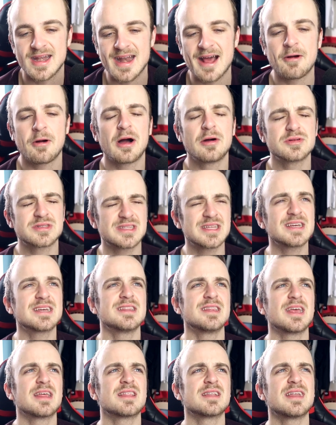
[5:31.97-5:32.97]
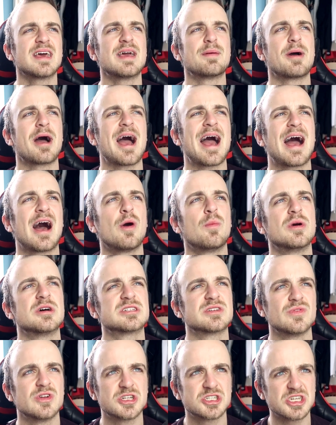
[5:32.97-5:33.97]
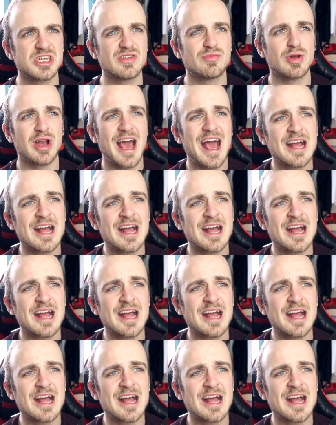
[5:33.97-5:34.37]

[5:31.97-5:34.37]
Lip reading: Now, I was thinking the other day about how much of an achievement